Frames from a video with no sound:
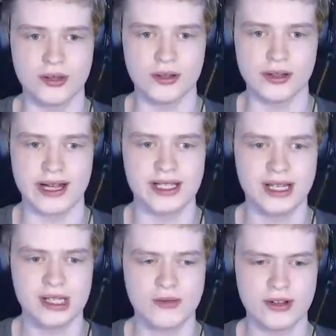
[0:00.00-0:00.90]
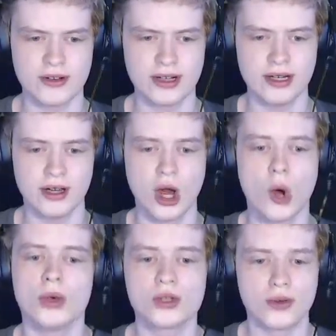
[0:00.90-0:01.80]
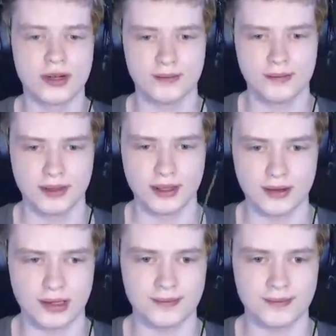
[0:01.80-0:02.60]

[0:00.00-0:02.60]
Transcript: lighting is flickering? What's good? Alright.